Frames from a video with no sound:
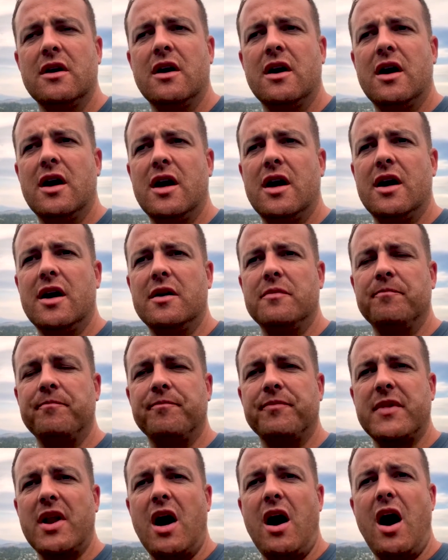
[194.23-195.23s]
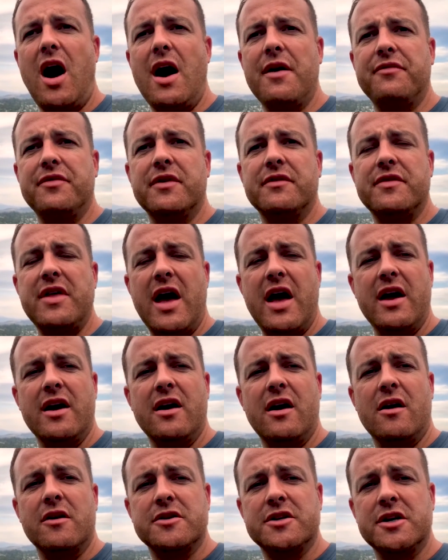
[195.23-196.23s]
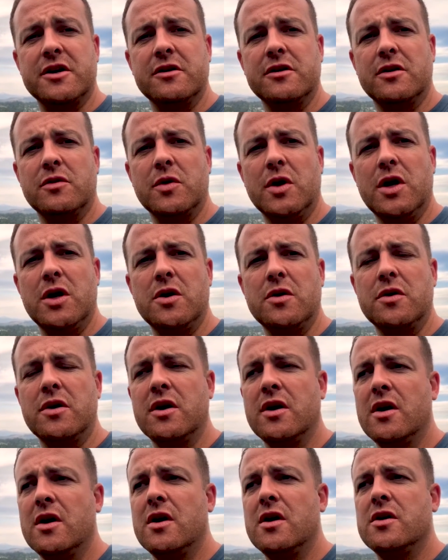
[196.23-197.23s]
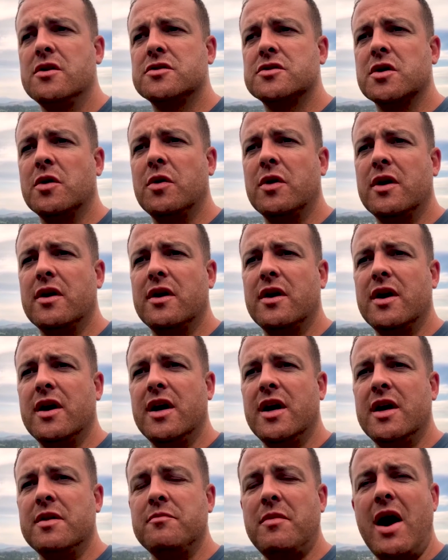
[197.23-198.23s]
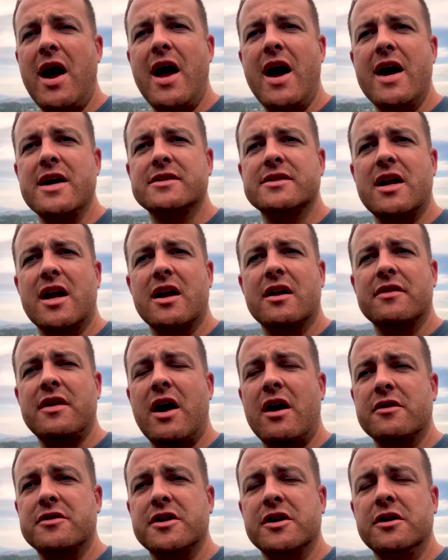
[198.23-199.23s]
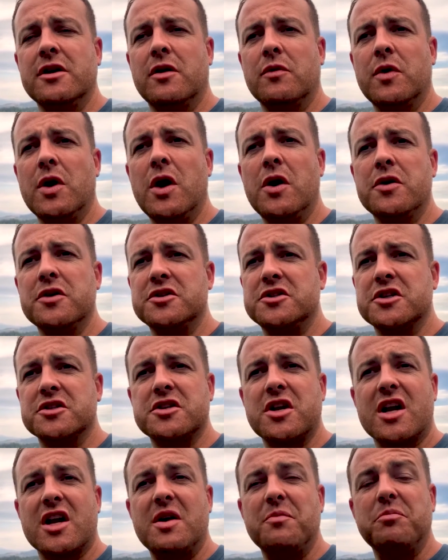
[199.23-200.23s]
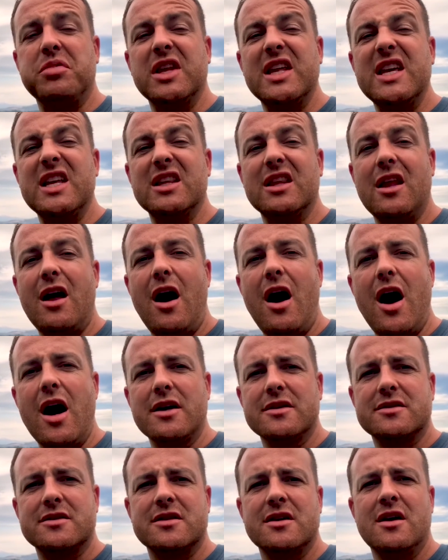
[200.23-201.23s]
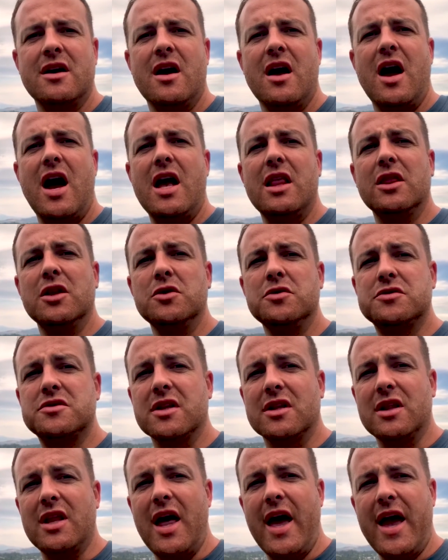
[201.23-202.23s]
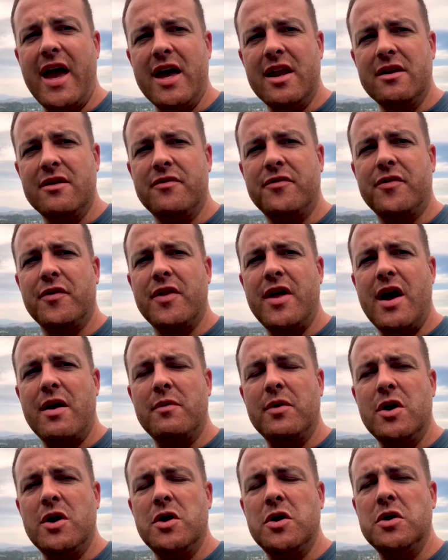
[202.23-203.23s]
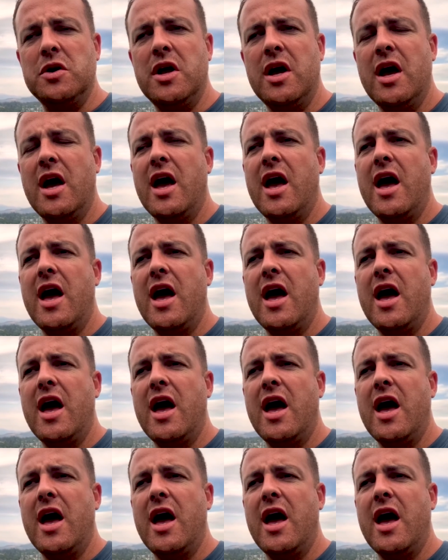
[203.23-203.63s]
off of that arterial road. So in my eyes, that arterial road is just a complete loss. I lose the land for that road